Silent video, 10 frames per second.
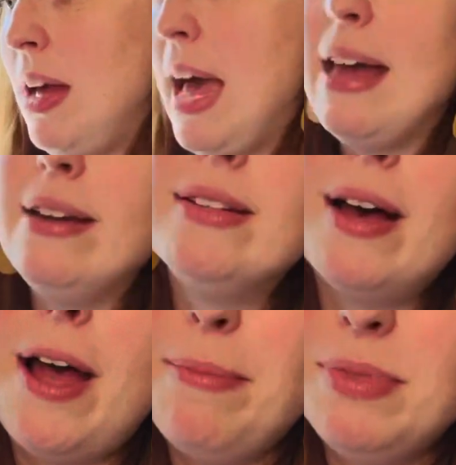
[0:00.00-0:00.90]
added
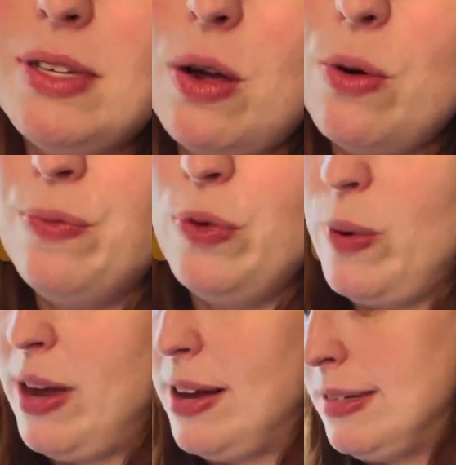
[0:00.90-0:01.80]
time. So the
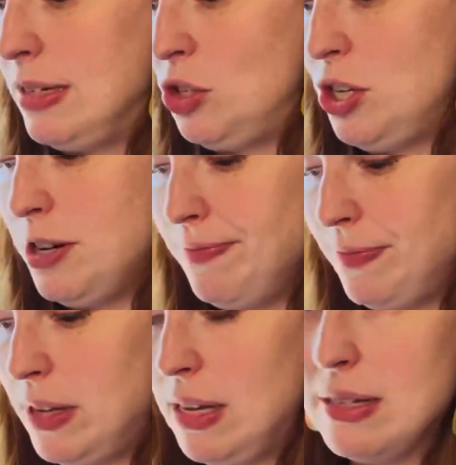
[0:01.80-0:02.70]
way I stitch here
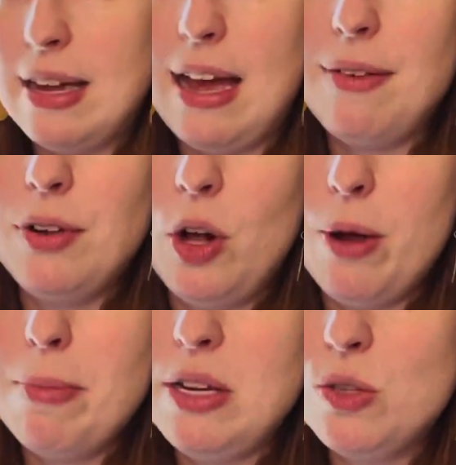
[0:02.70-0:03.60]
is I have it on
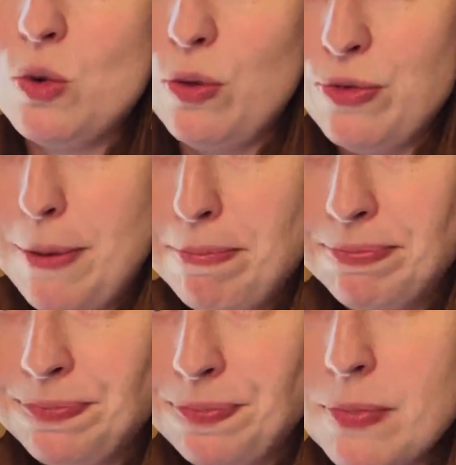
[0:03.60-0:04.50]
my scroll frame.
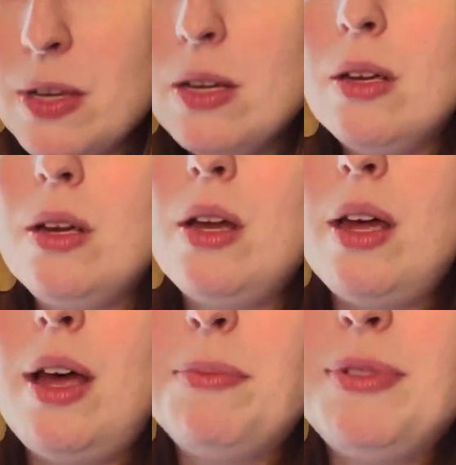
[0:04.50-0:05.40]

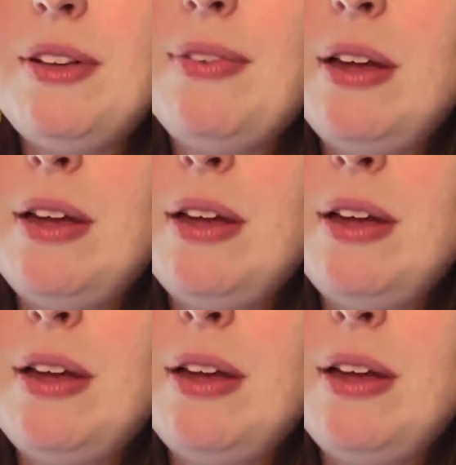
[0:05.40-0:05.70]
See if I